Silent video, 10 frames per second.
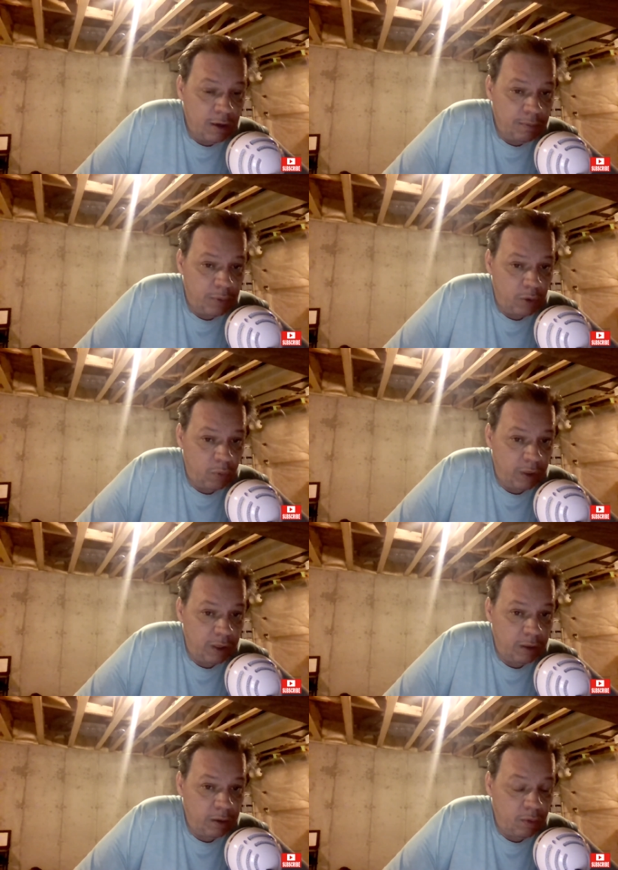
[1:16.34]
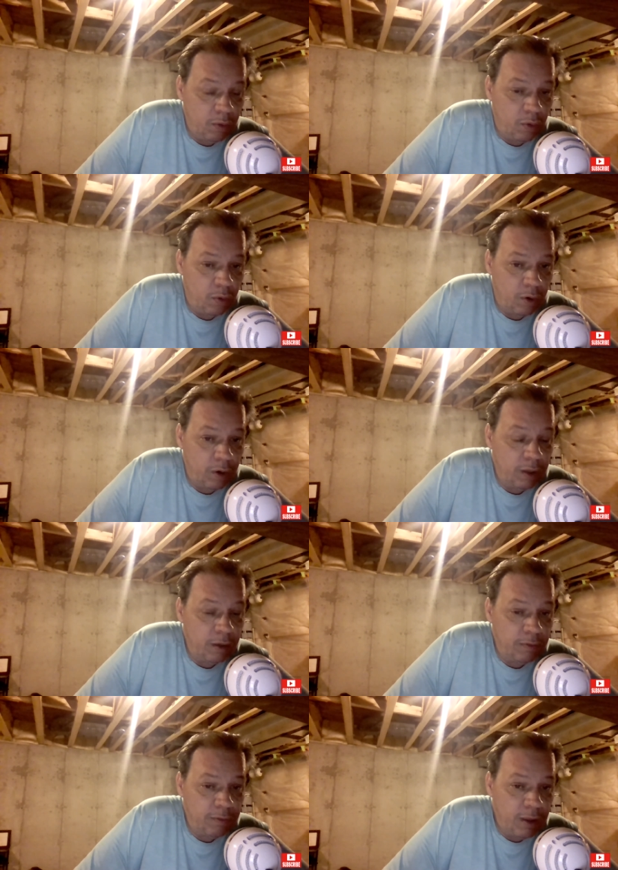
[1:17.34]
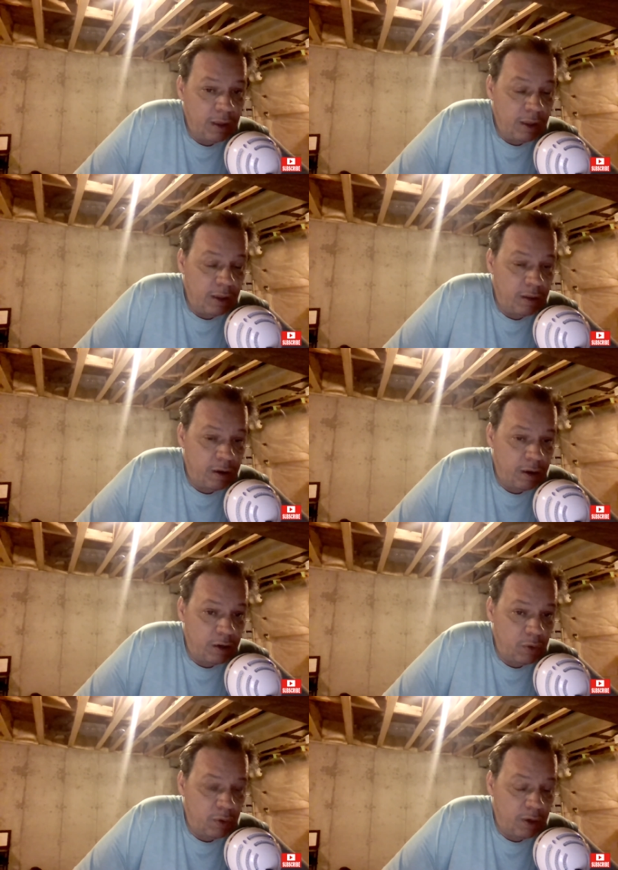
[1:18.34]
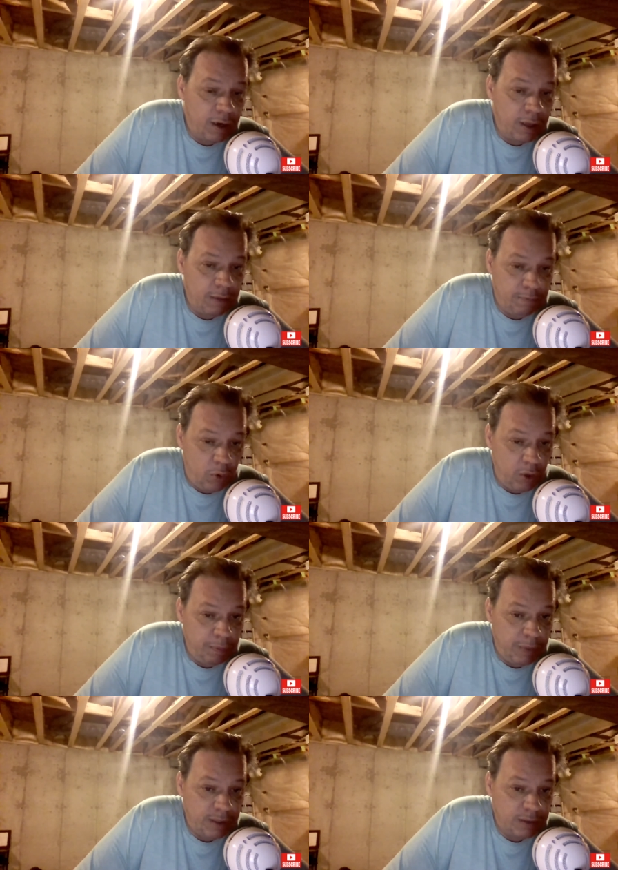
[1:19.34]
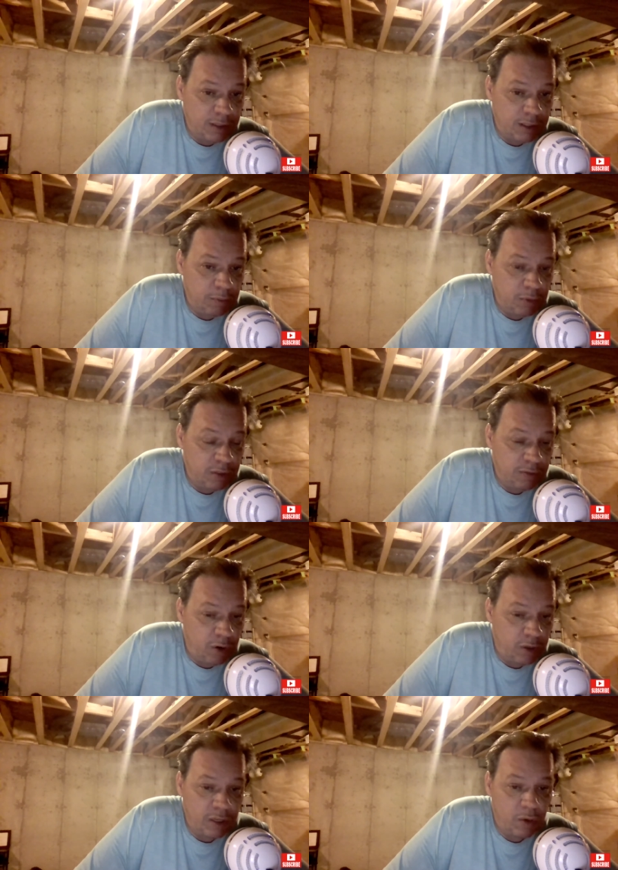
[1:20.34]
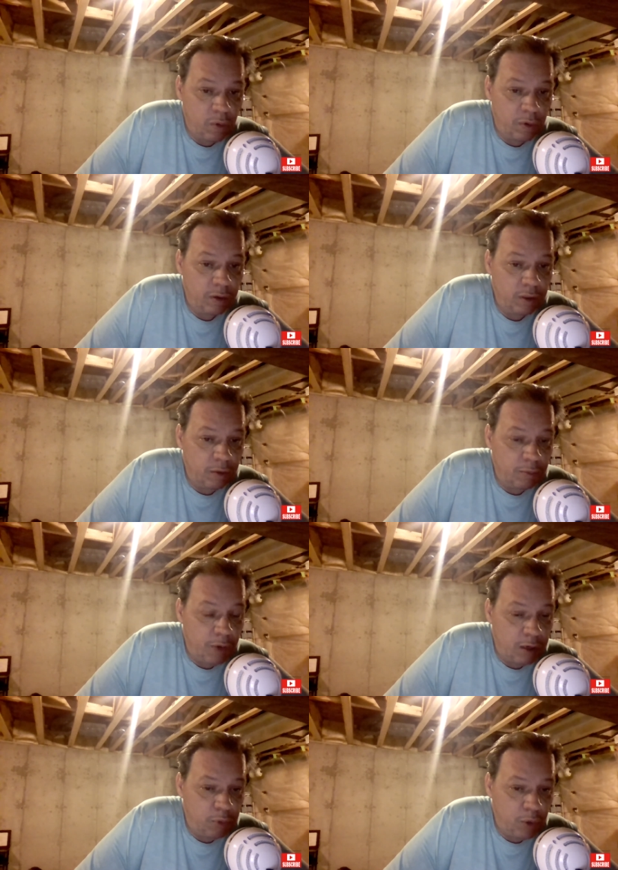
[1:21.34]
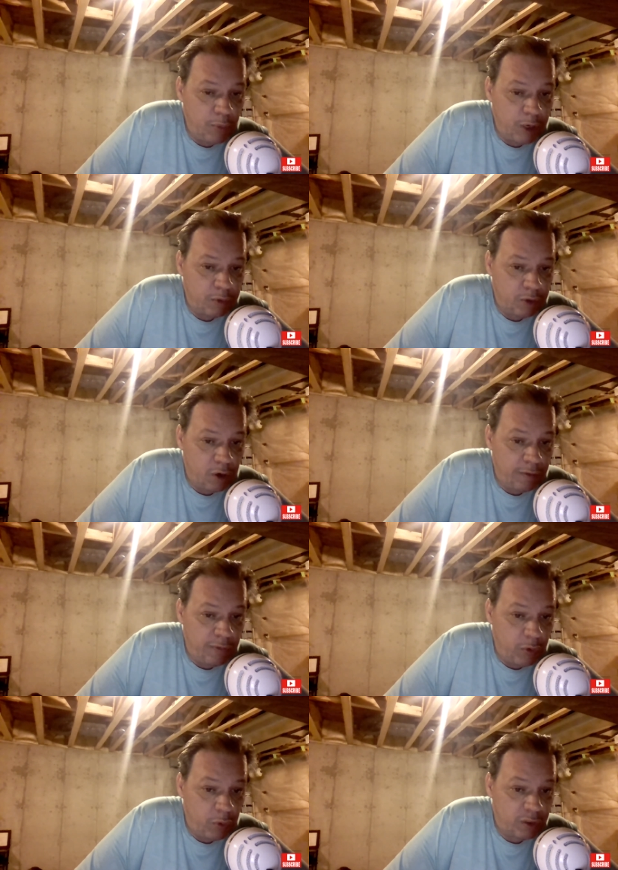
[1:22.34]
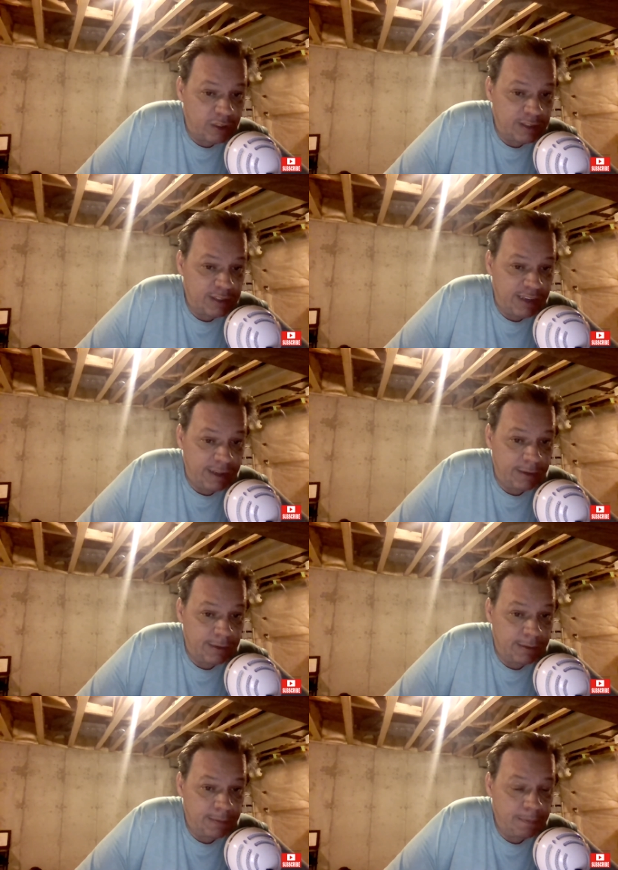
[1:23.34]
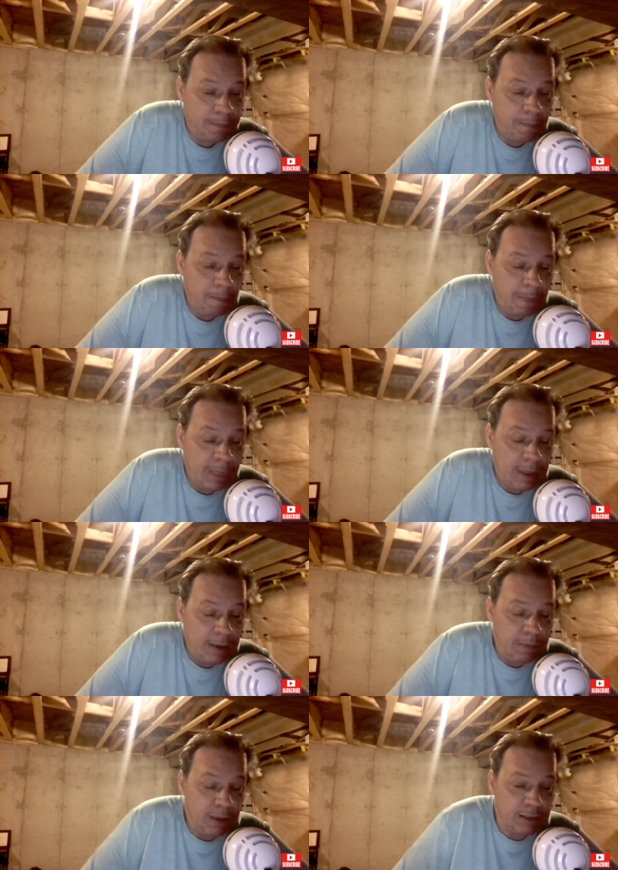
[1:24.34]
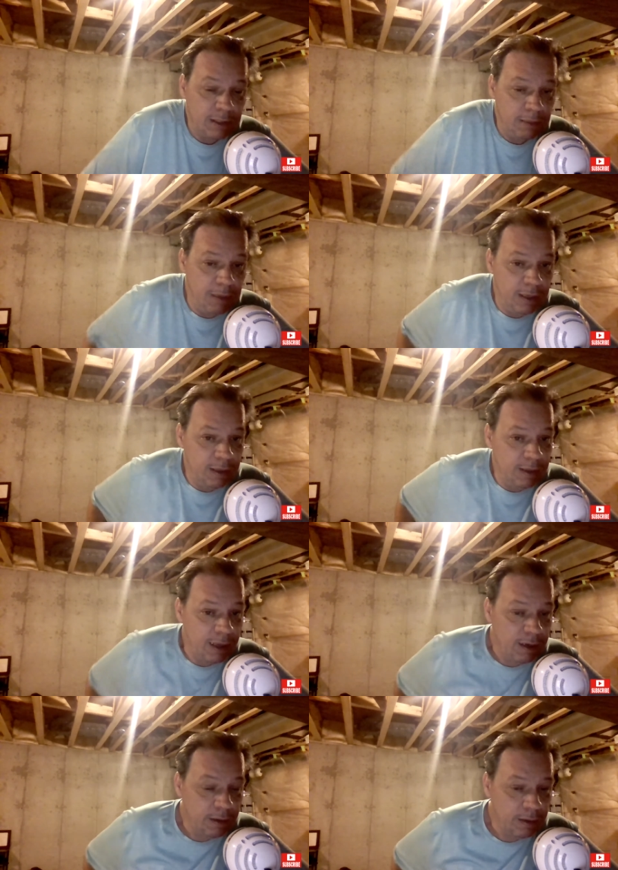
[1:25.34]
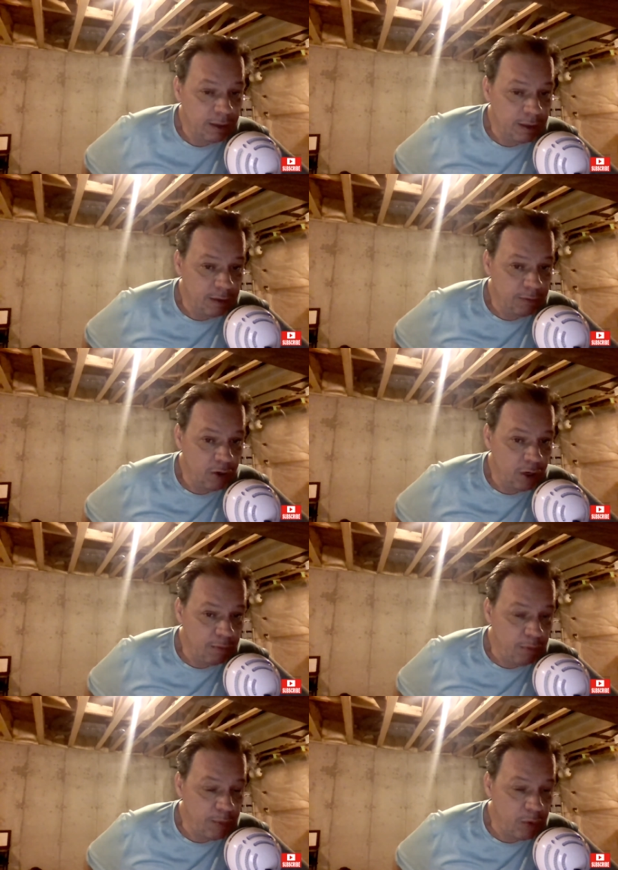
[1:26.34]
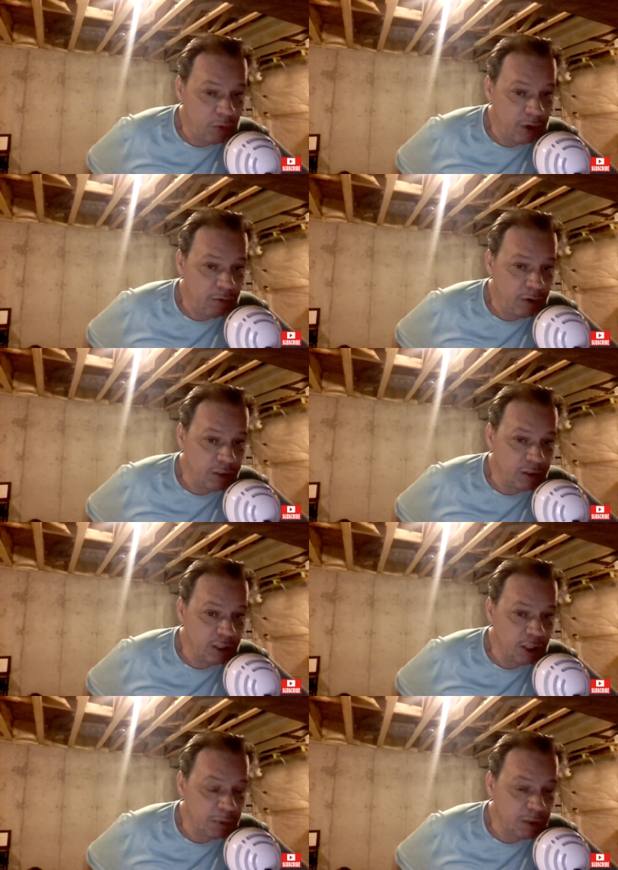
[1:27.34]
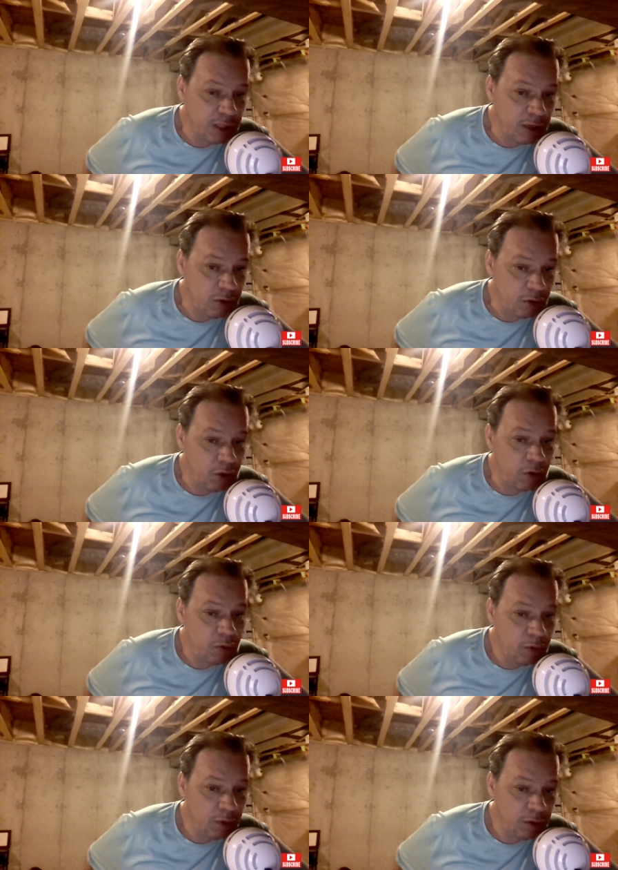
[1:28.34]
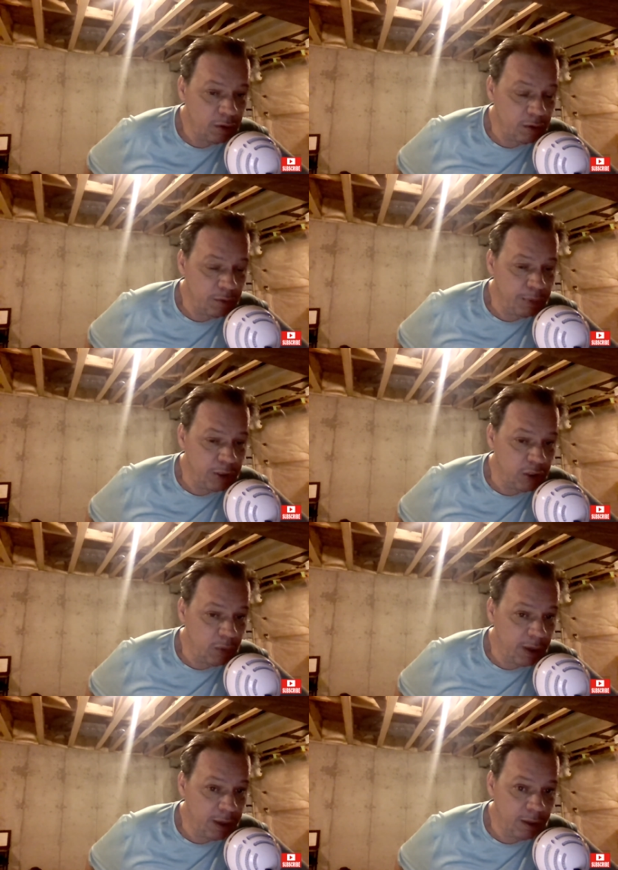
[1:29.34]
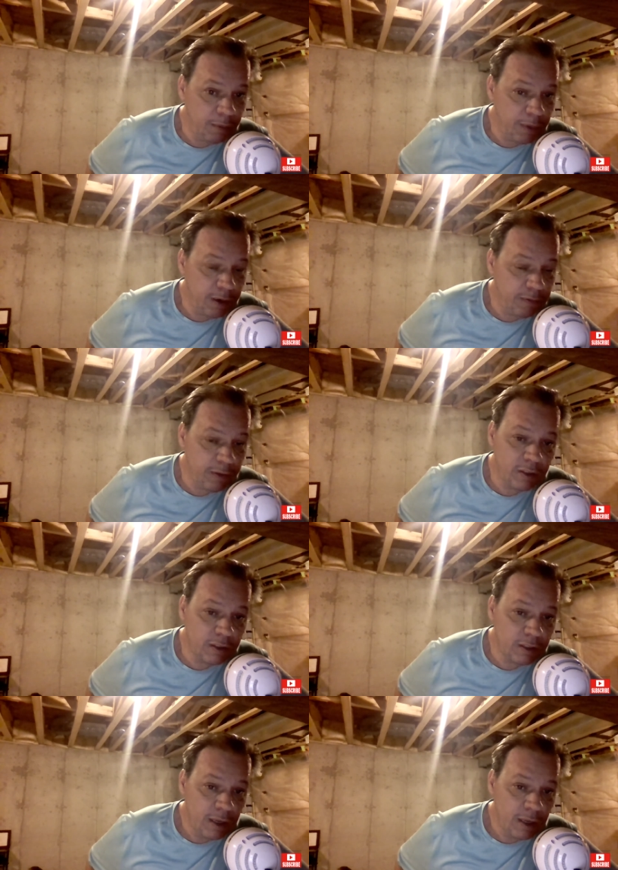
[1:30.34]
per week, or if they're going to do it on a point based system as far as how your unemployment numbers are for your state. Basically, meaning that if your unemployment rate reaches 6% or low, your PUA benefits